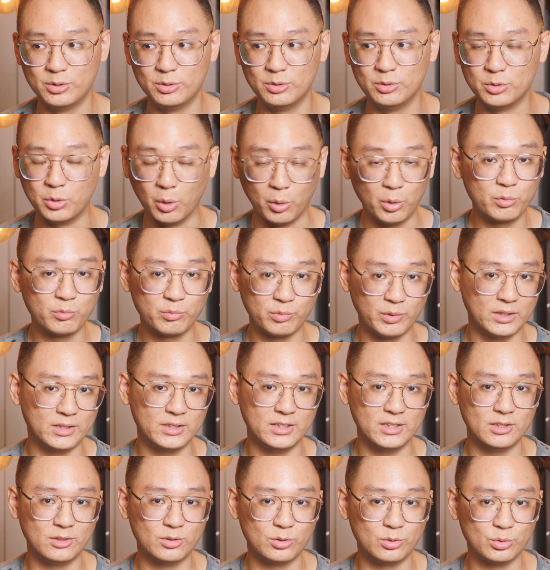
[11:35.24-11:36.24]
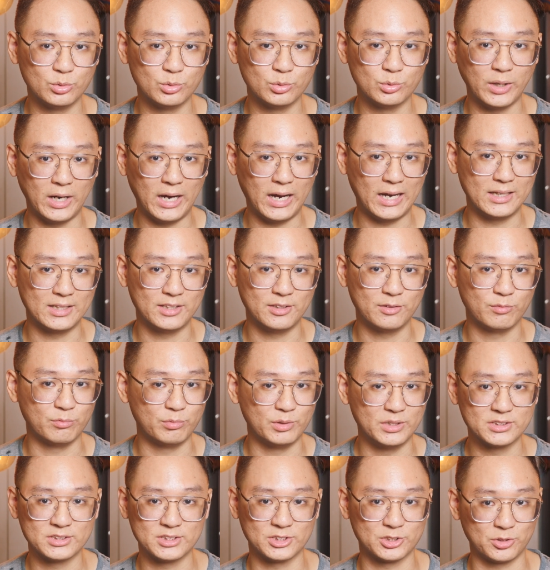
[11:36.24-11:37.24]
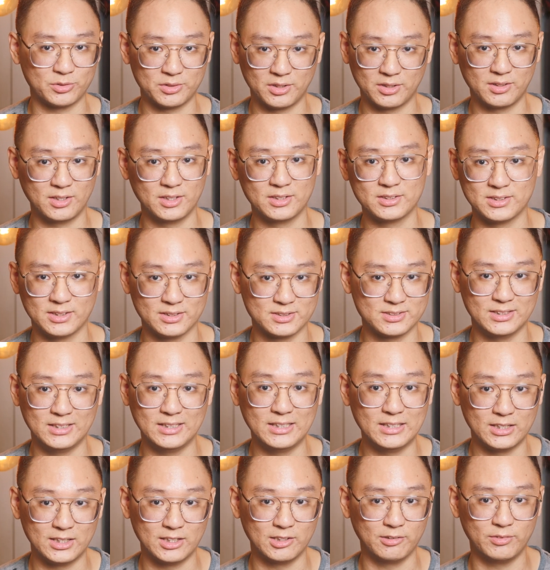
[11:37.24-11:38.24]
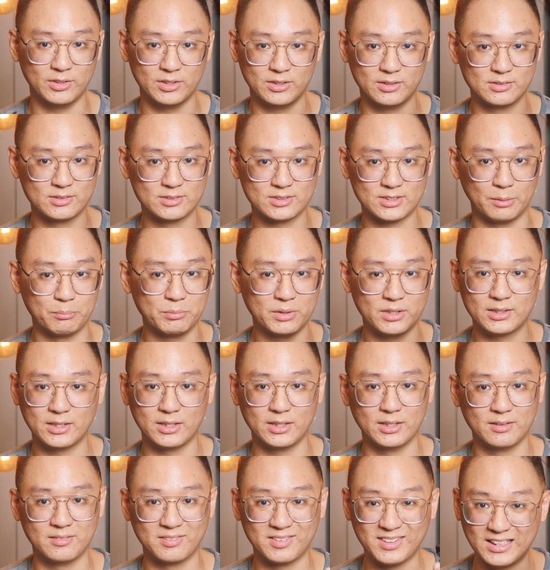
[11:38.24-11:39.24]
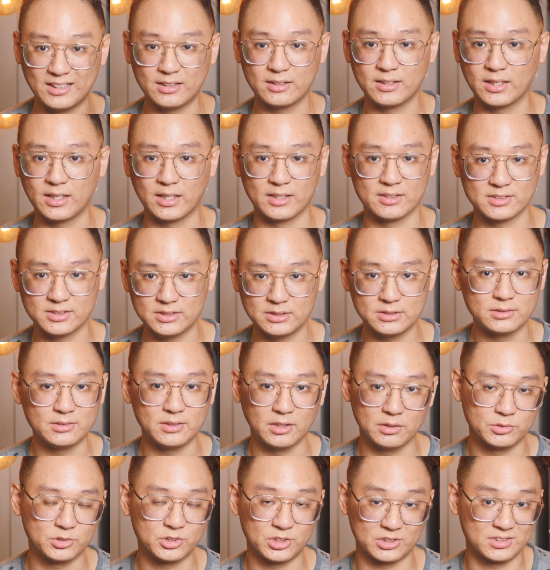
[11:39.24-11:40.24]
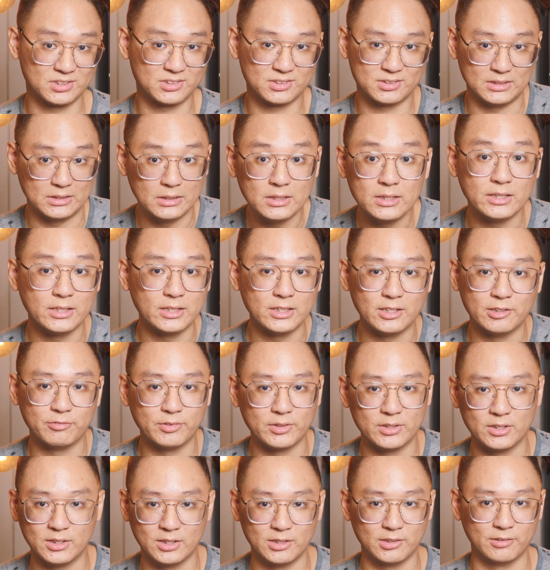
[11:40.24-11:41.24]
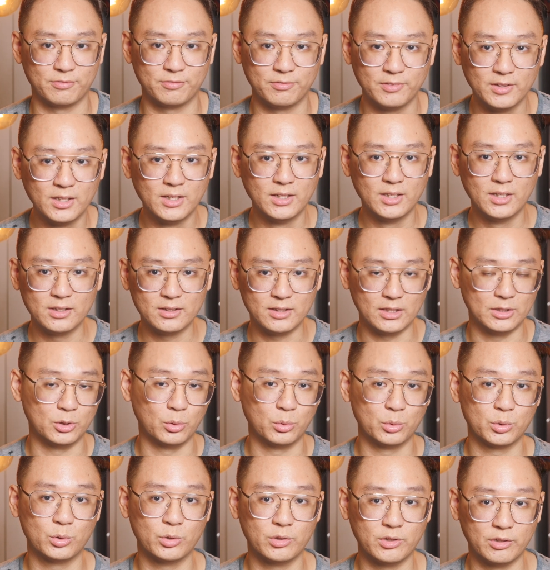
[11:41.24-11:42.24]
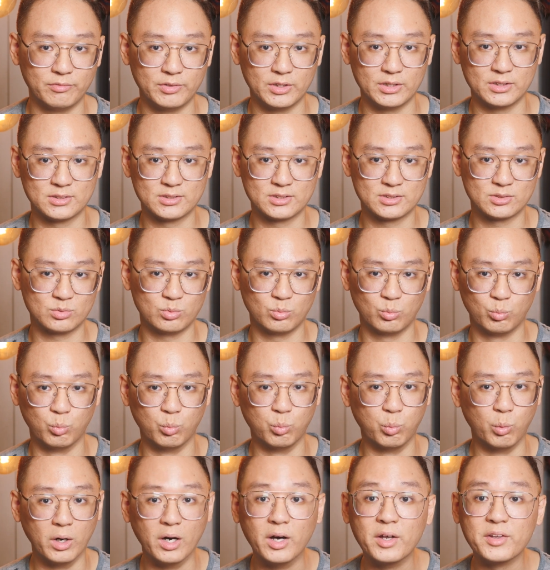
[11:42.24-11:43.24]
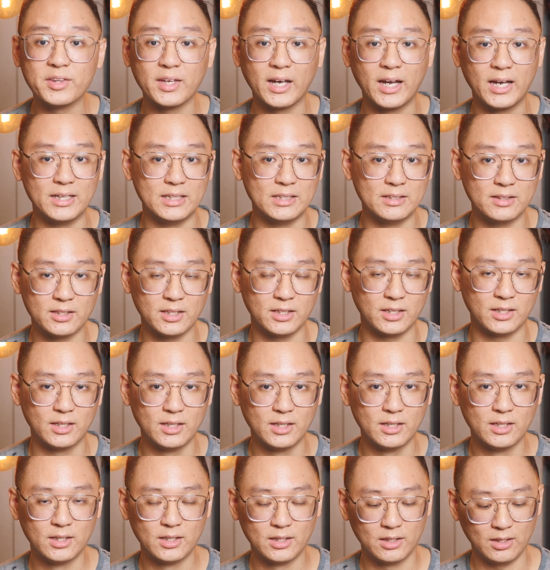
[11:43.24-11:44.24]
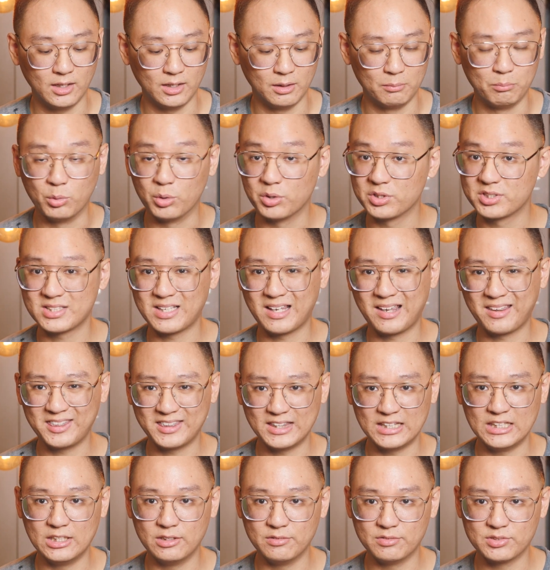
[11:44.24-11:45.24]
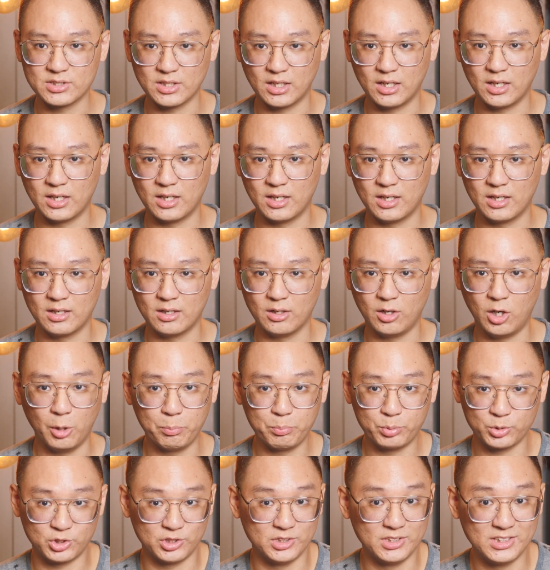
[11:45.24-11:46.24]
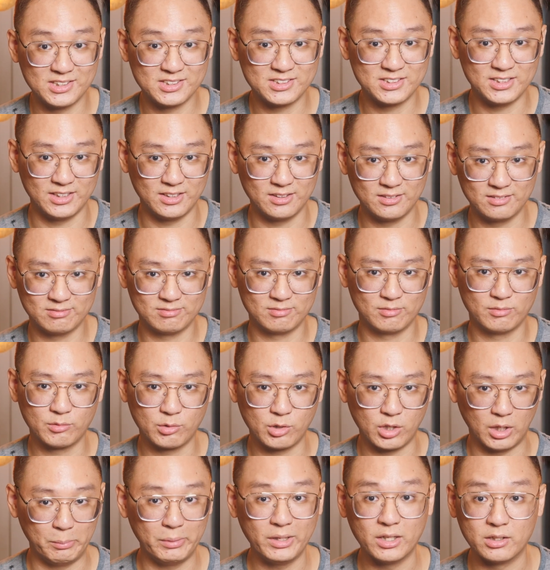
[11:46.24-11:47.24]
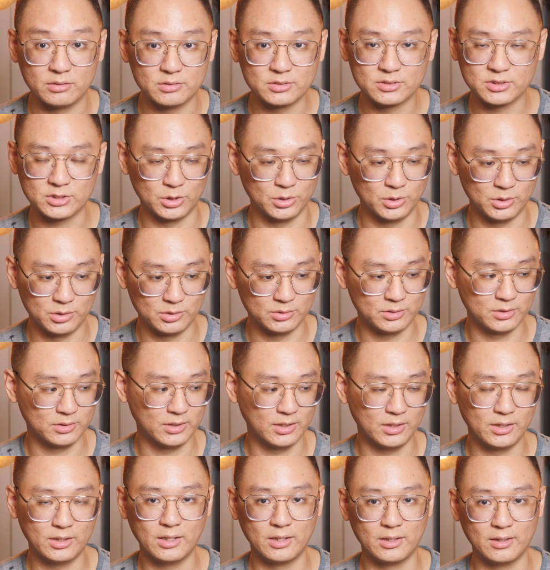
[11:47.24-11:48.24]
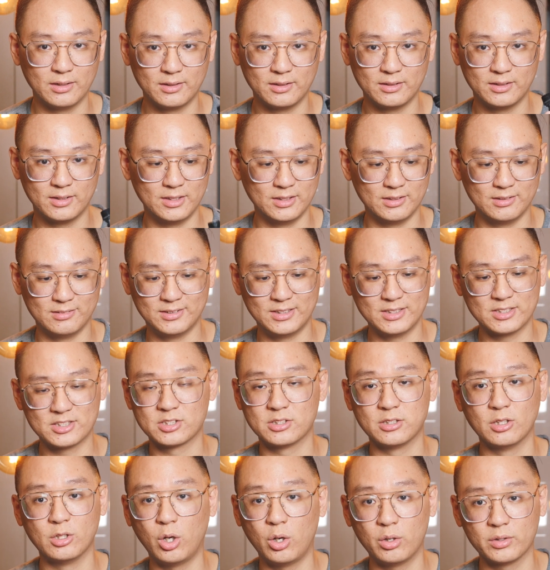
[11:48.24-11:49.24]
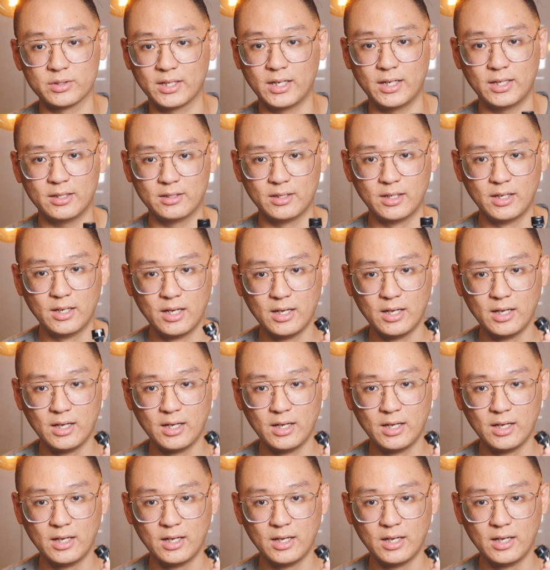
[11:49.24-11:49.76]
don't really do any research on the things they're stealing. If it's something they think they can steal, they'll just steal it, even if they don't know if it's worth anything. Most thieves are opportunistic criminals, so this lock nut